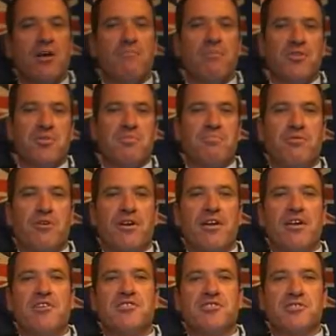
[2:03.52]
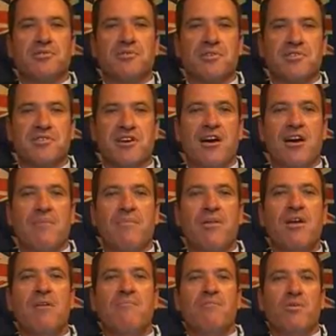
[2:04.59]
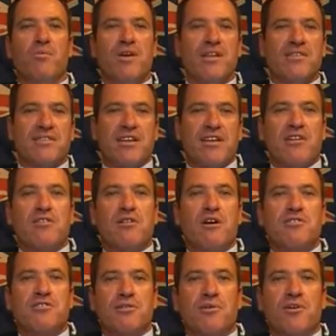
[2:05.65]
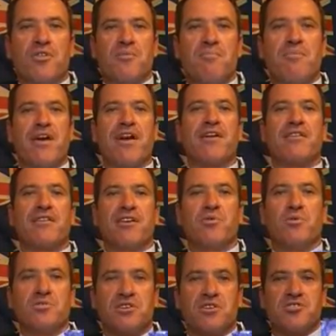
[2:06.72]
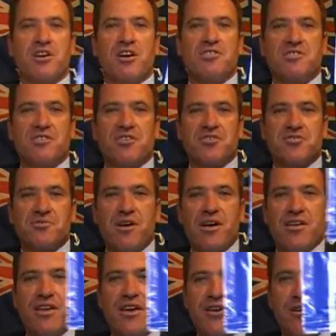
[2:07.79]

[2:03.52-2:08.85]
but the product is still the same. But when you take a closer look at the back, it also shows the Australian head